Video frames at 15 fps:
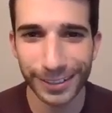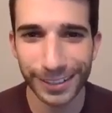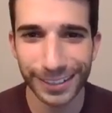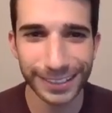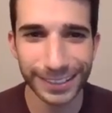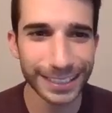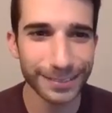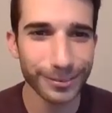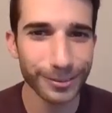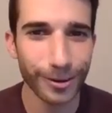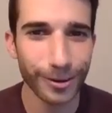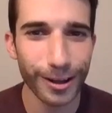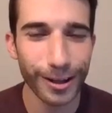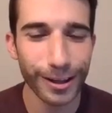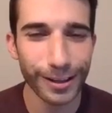It looks like we're
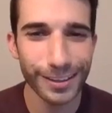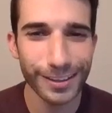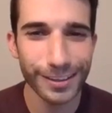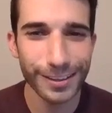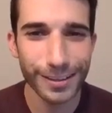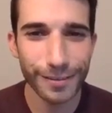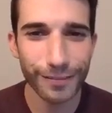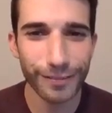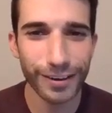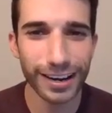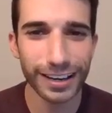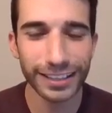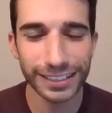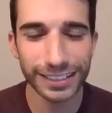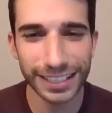all
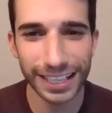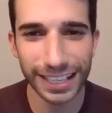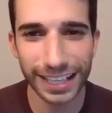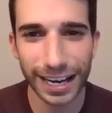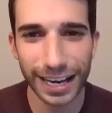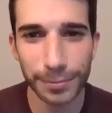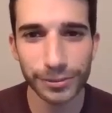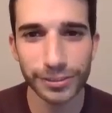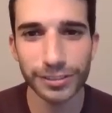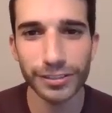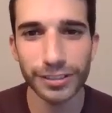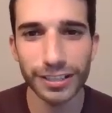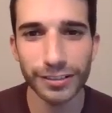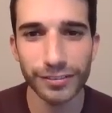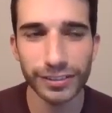finally taking that
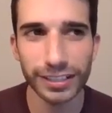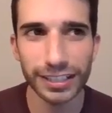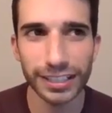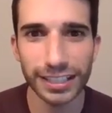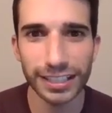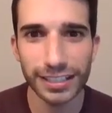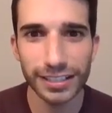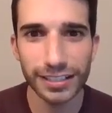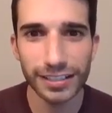opportunity to really